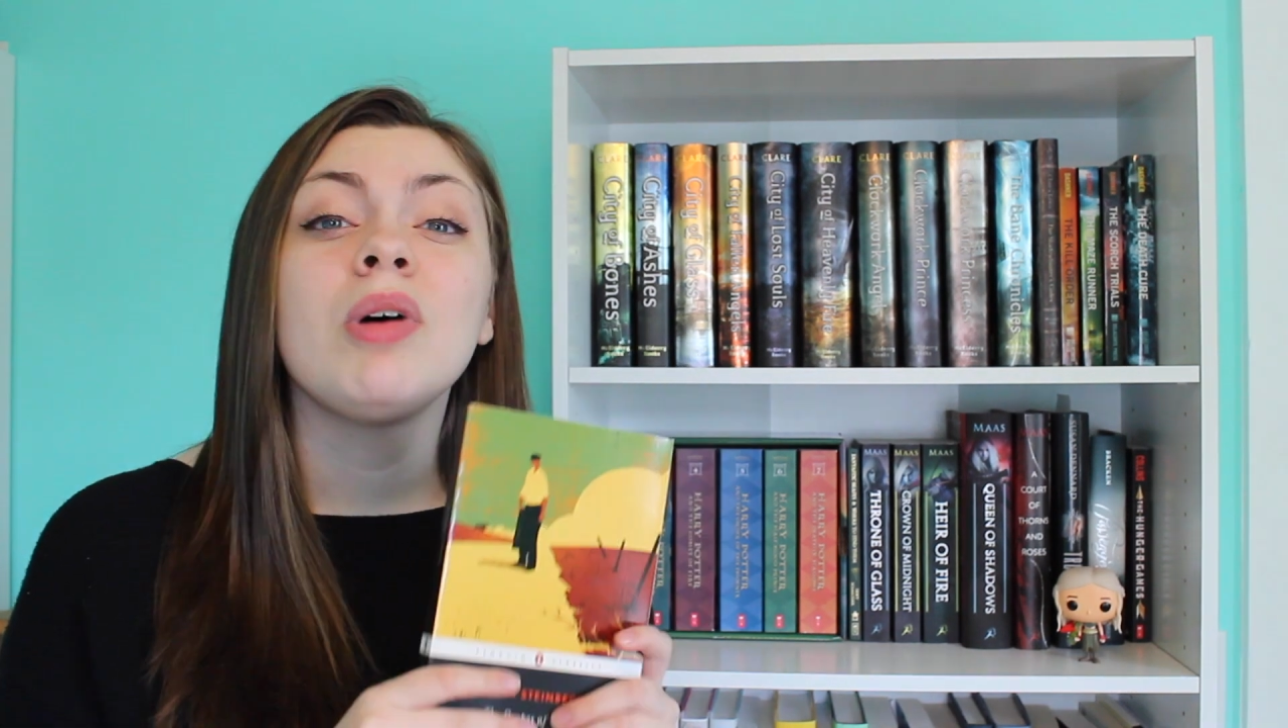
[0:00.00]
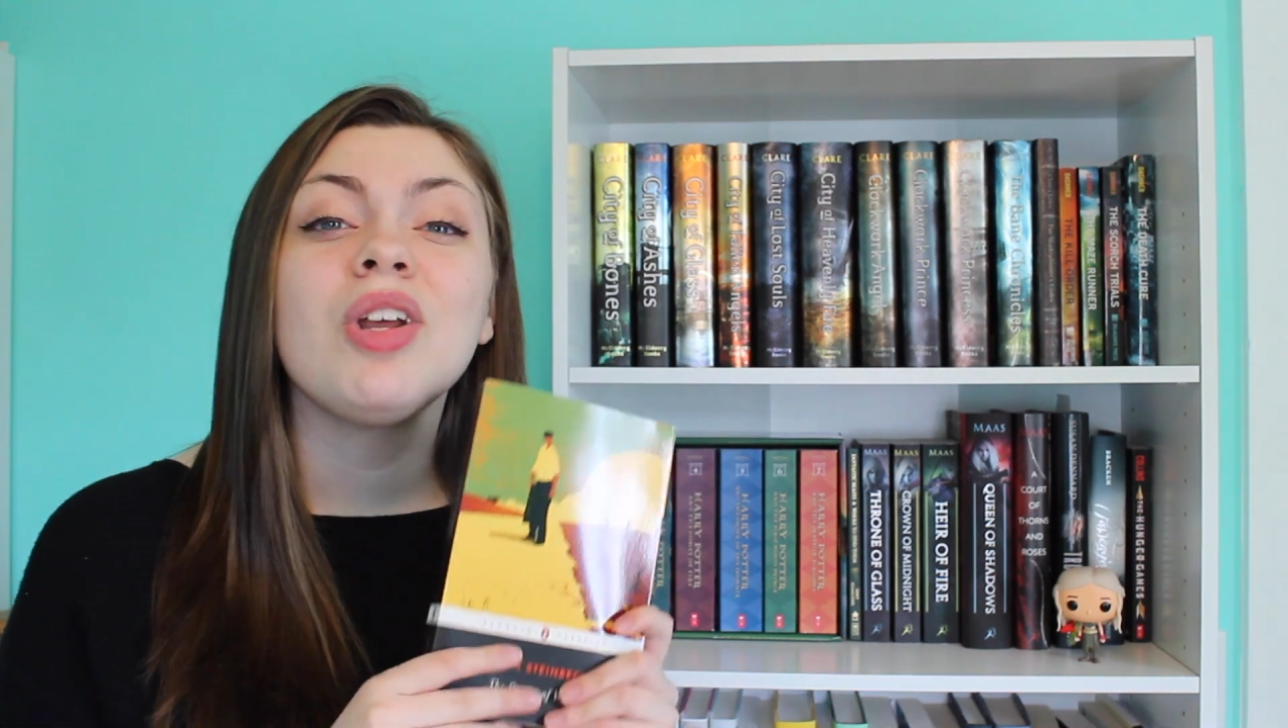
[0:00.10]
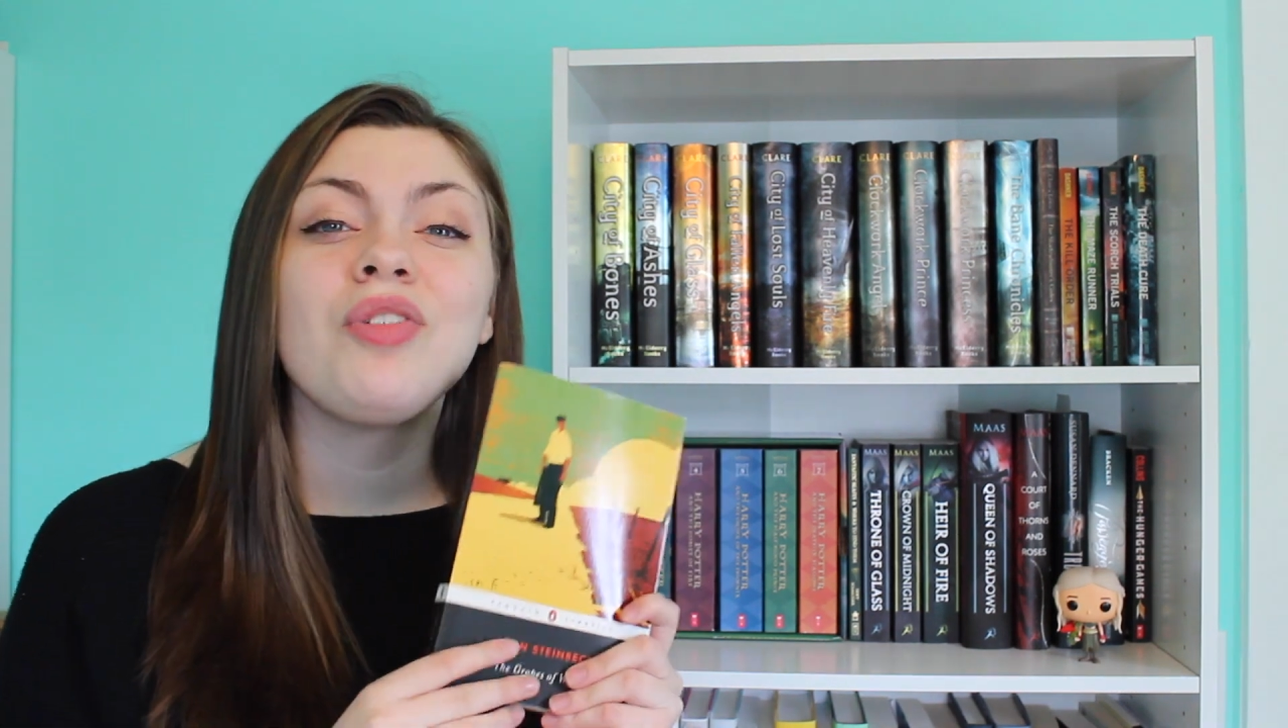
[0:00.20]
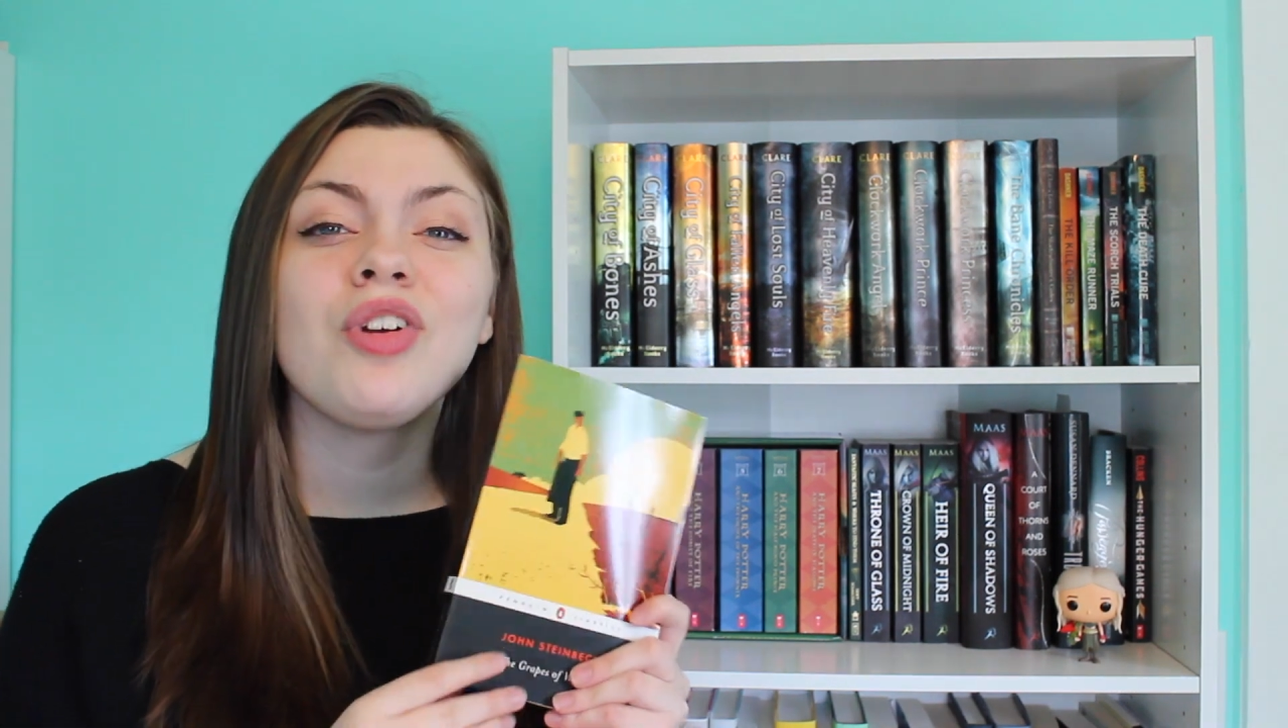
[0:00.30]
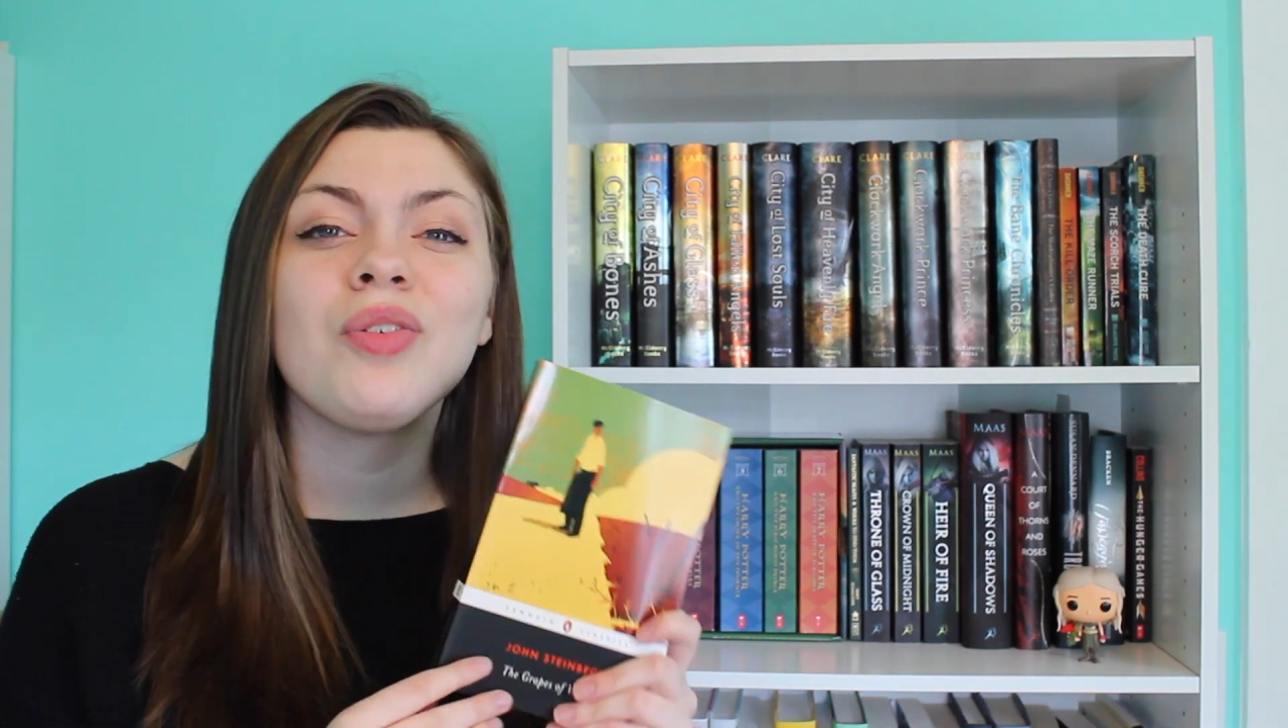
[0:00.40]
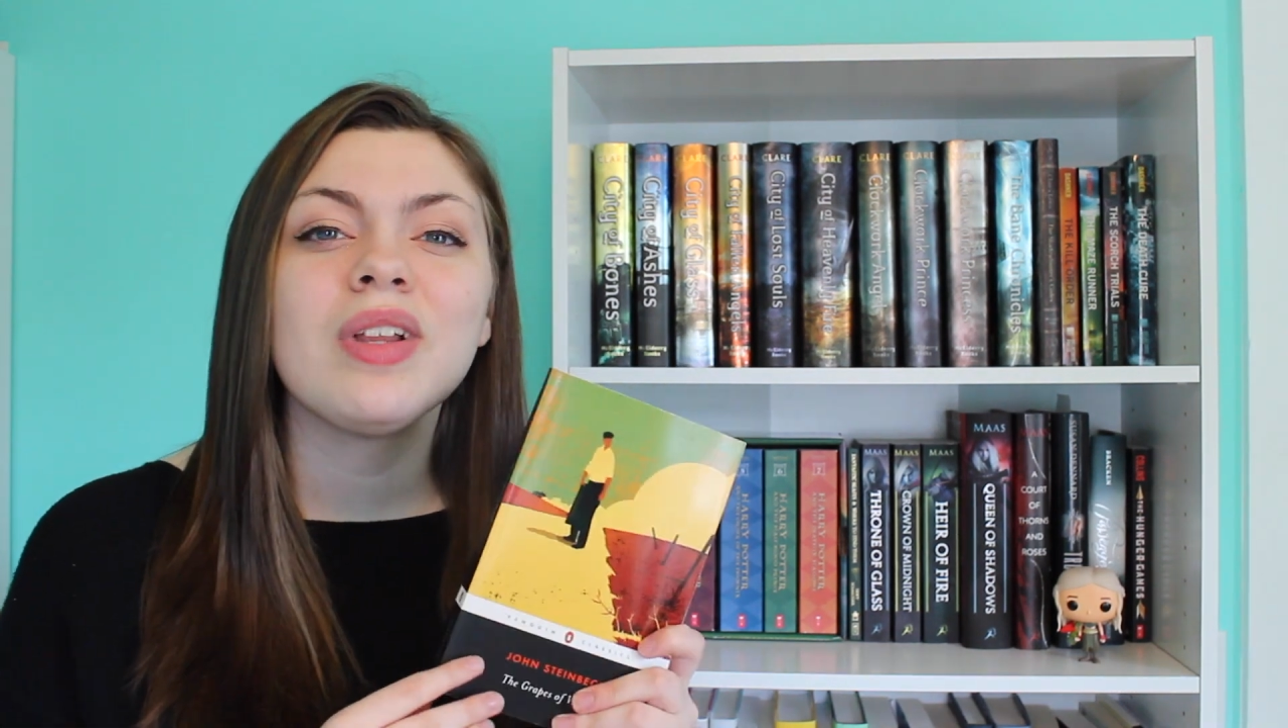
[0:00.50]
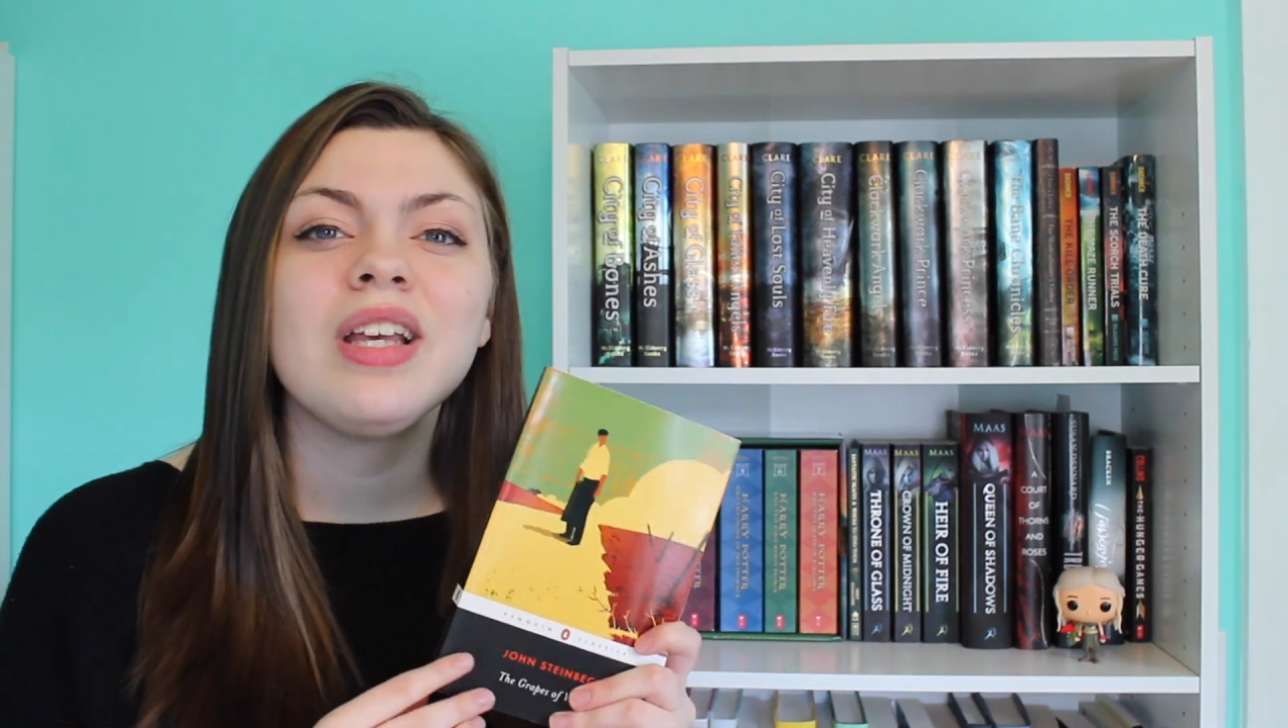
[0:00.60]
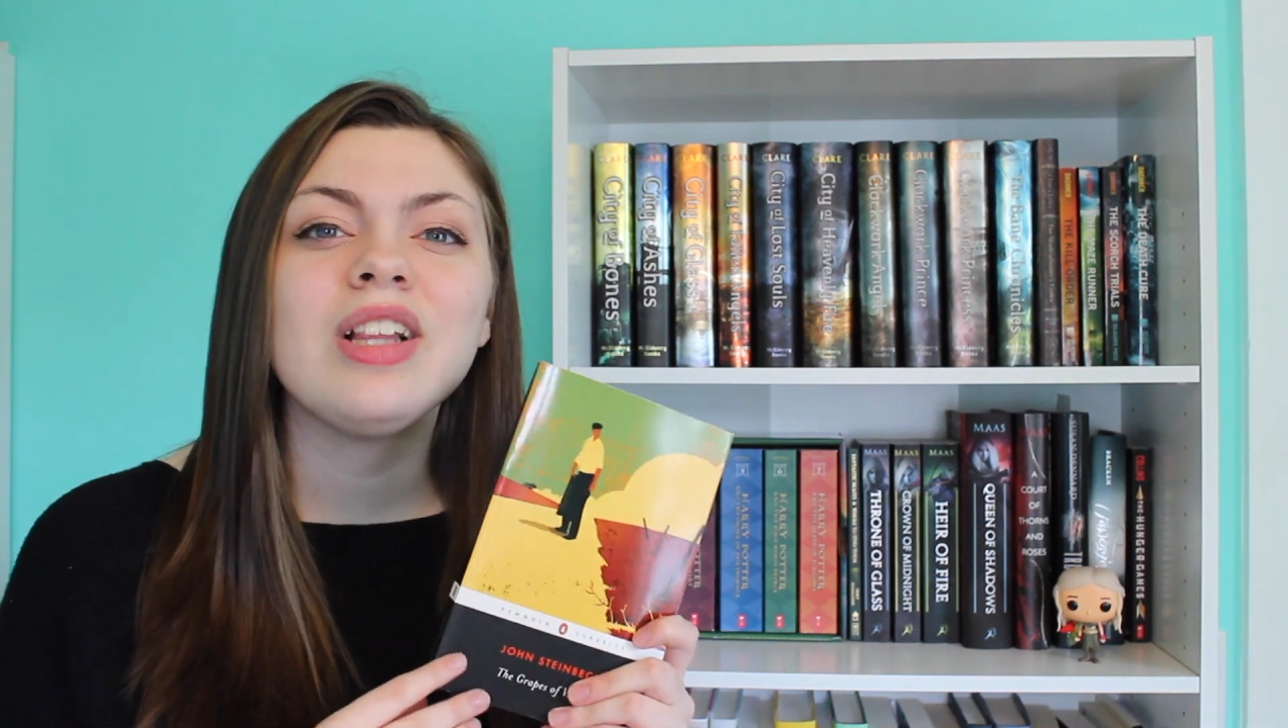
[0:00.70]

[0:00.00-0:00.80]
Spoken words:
But if you're really